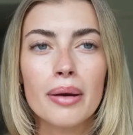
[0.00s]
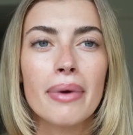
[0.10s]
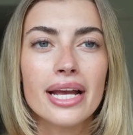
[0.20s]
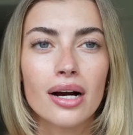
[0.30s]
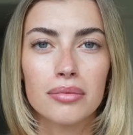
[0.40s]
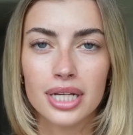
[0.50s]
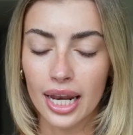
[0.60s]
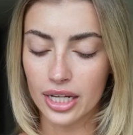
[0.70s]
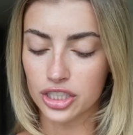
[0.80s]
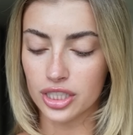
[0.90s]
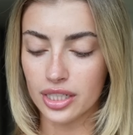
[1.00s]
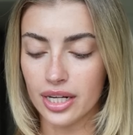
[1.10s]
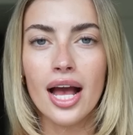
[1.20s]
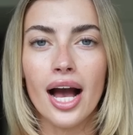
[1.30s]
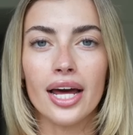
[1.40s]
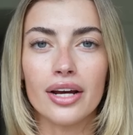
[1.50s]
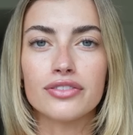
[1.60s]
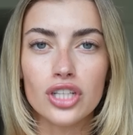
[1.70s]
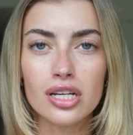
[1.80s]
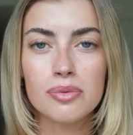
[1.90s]
makeup collection and I've
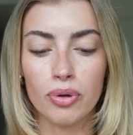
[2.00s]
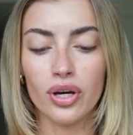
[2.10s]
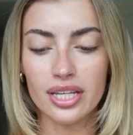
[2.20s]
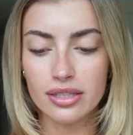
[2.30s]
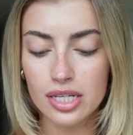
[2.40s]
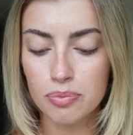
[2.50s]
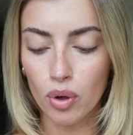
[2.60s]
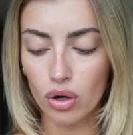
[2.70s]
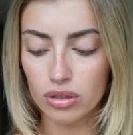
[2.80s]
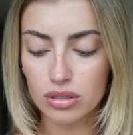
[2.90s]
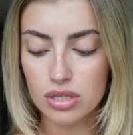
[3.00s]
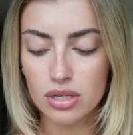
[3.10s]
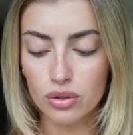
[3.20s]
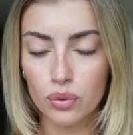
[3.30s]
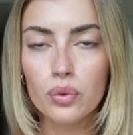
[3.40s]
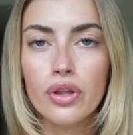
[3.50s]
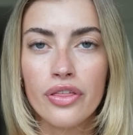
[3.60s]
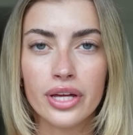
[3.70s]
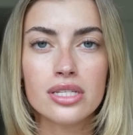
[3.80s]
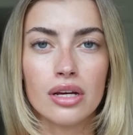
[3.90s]
just put in this box all the
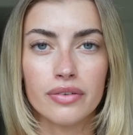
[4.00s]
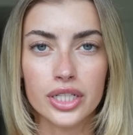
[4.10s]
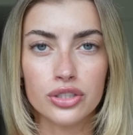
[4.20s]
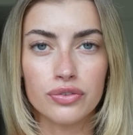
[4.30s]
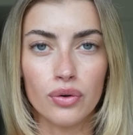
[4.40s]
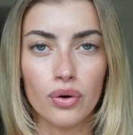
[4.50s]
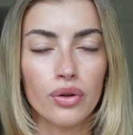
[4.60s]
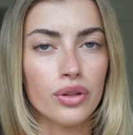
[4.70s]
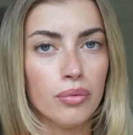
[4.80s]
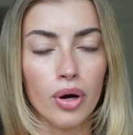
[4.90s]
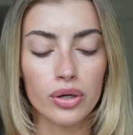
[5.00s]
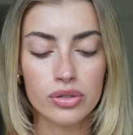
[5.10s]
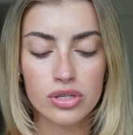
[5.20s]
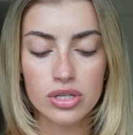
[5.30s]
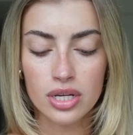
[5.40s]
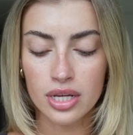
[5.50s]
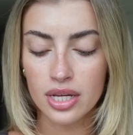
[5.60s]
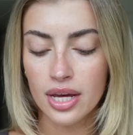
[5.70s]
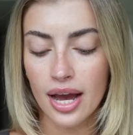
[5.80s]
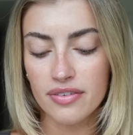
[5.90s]
things I reach for the most,
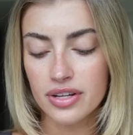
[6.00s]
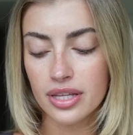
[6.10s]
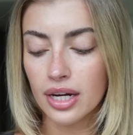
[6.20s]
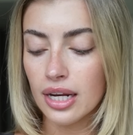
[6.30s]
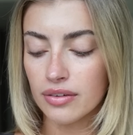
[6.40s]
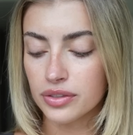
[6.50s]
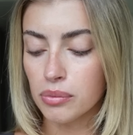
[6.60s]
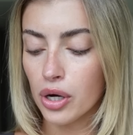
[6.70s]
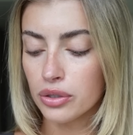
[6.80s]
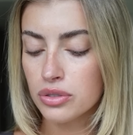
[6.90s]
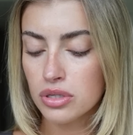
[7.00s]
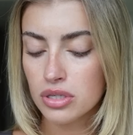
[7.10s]
everything I love the most,